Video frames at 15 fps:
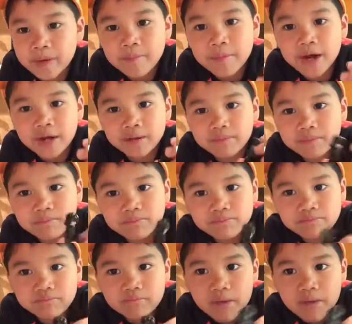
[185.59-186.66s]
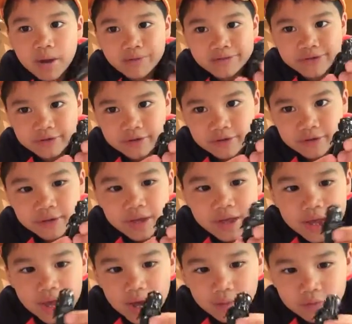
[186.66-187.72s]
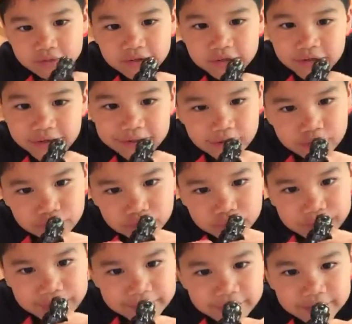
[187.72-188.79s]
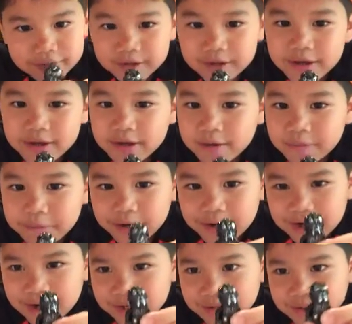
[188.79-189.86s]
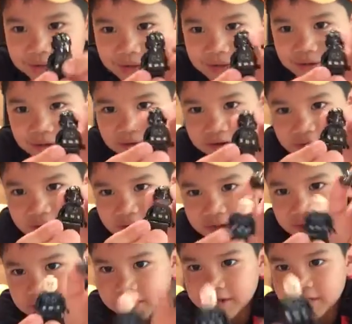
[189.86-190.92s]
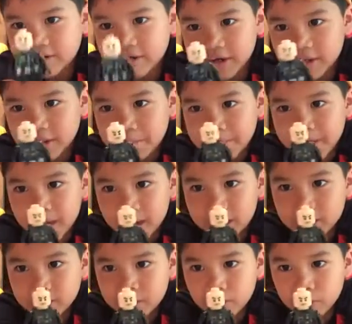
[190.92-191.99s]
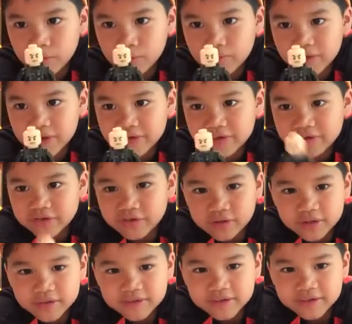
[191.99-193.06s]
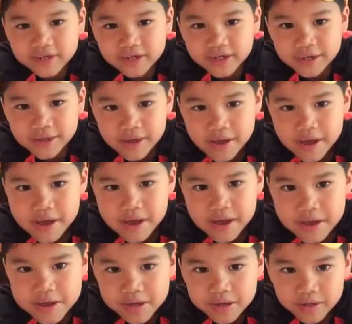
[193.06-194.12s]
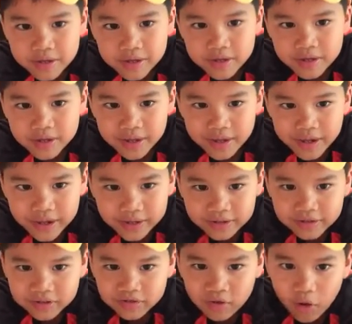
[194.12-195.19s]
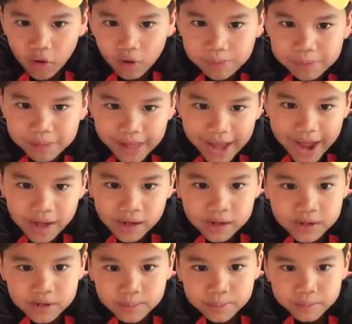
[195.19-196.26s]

But I wasn't on YouTube by then. But here he's got a mad clone face, as you can see, and he's all black.